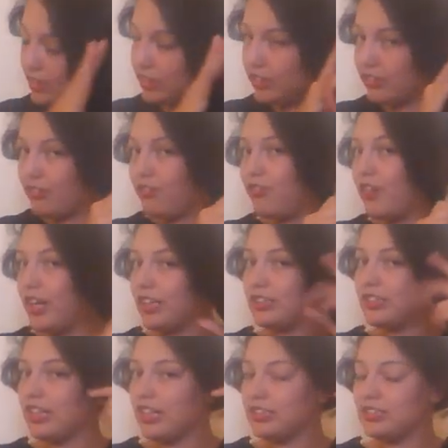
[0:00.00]
They're
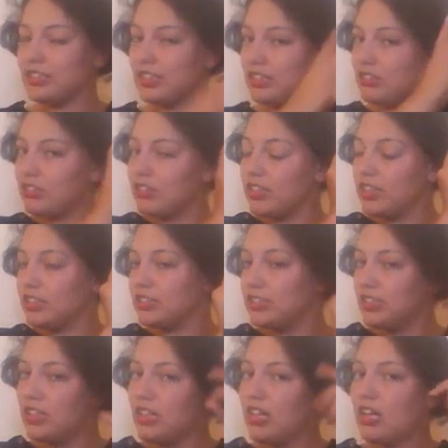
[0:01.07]
fantastic little things.
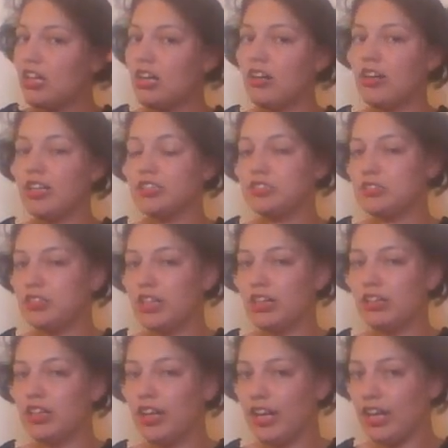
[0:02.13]
Alright, so now
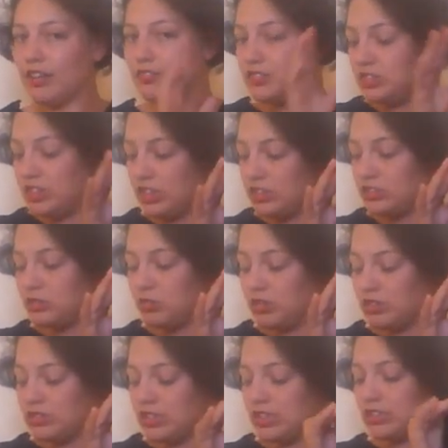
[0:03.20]
I have just
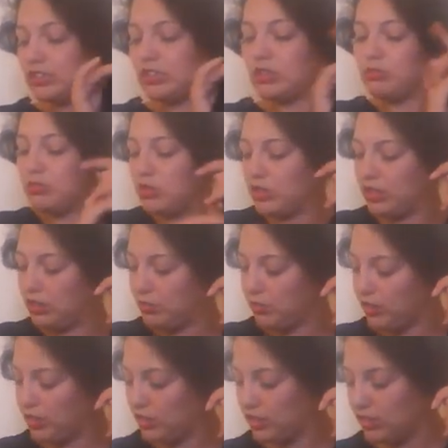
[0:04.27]
one section I'm working
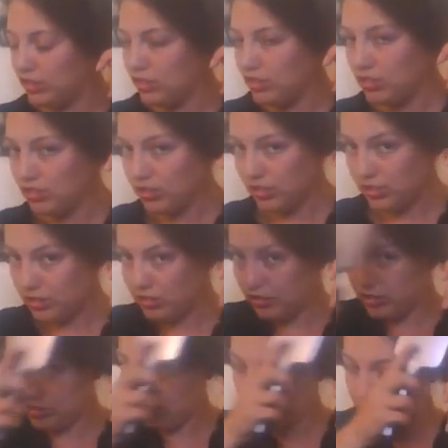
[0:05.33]
with. I can do a
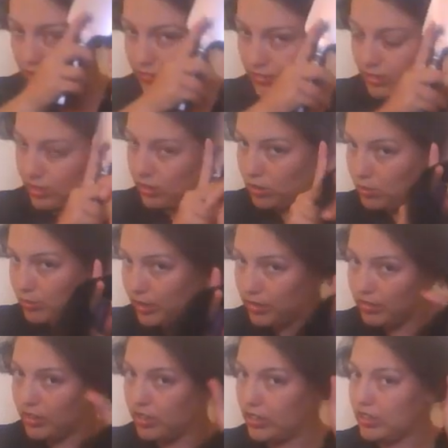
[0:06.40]
little bit of a comb
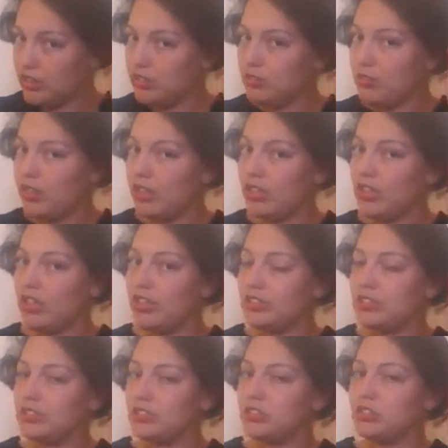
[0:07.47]
out here, get it
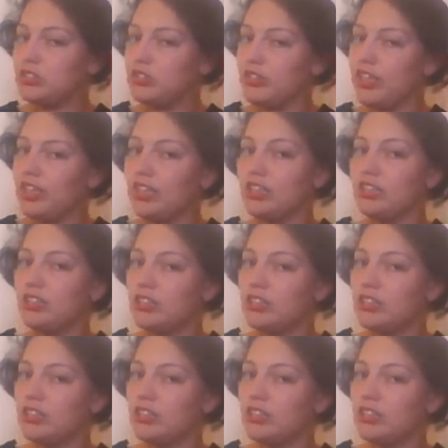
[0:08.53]
nice and straight.